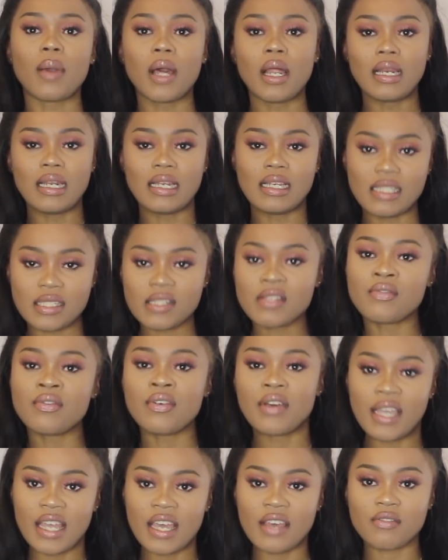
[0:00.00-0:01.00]
Please
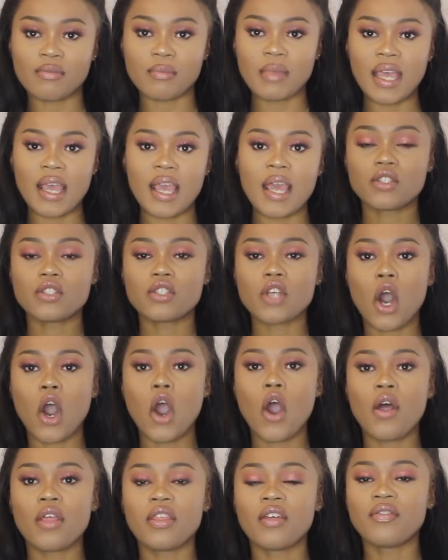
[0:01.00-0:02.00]
forgive me.
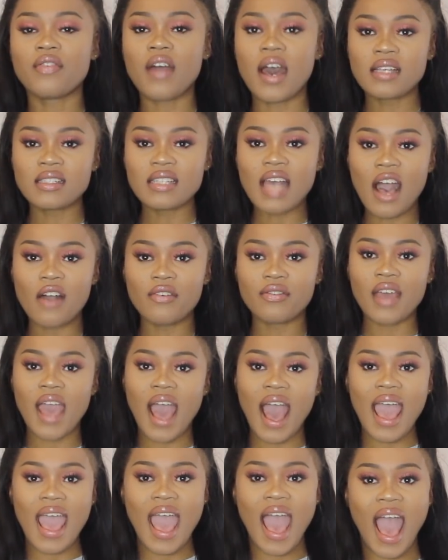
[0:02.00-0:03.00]
So the first outfit
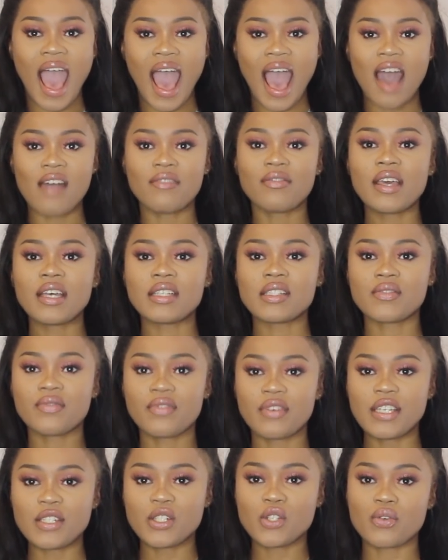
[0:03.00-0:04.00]
I have is
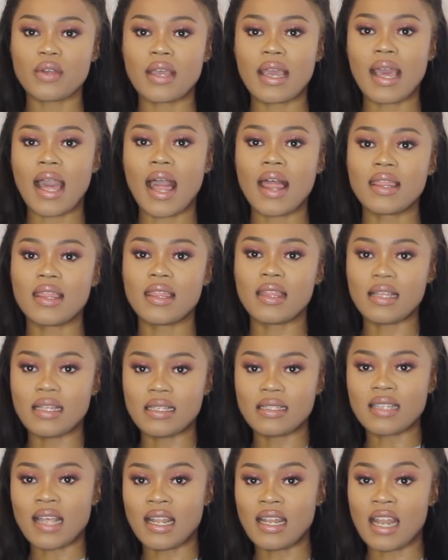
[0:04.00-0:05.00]
featuring
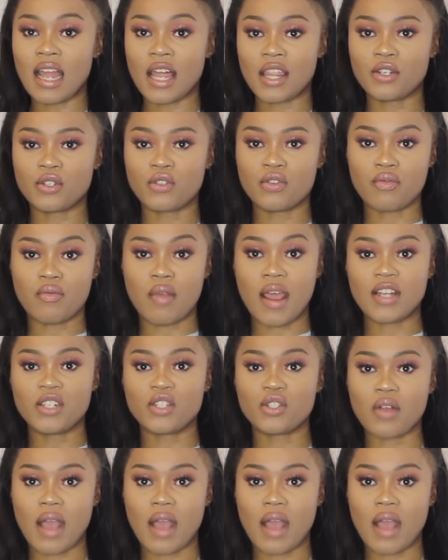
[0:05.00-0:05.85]
these leather red